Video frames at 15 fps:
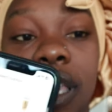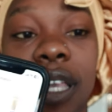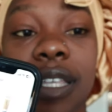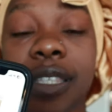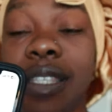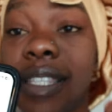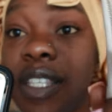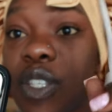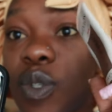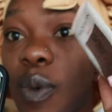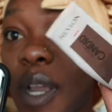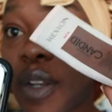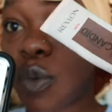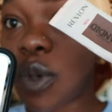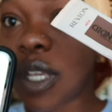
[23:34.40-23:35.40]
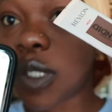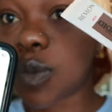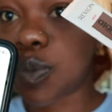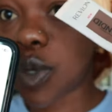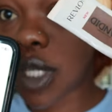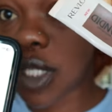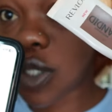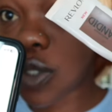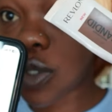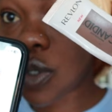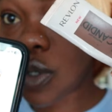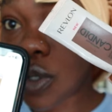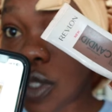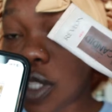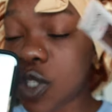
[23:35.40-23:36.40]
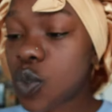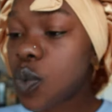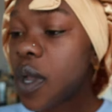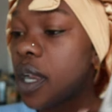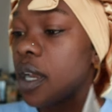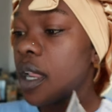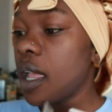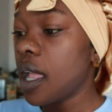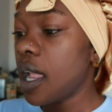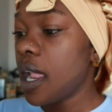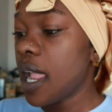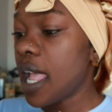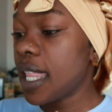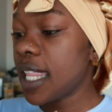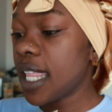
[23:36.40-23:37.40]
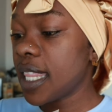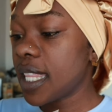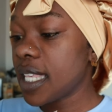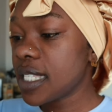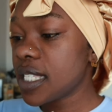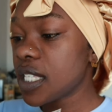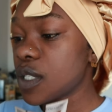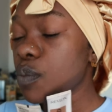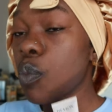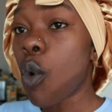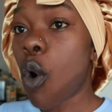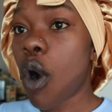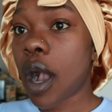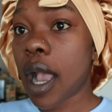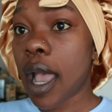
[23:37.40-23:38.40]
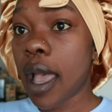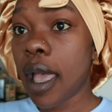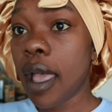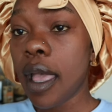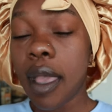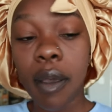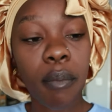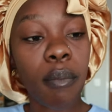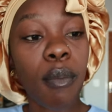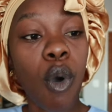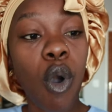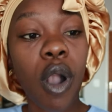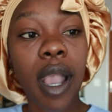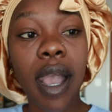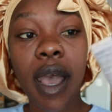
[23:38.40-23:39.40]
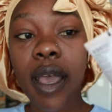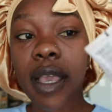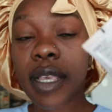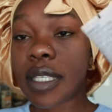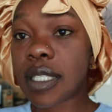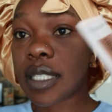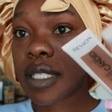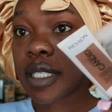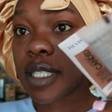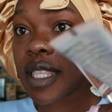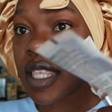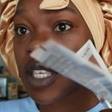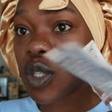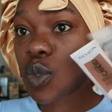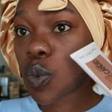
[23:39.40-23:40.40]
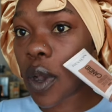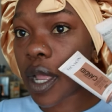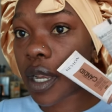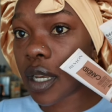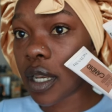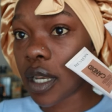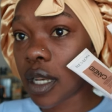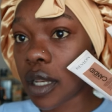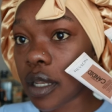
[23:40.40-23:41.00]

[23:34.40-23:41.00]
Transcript: It's this one, espresso, this one. And then this is mocha. Mocha is this one.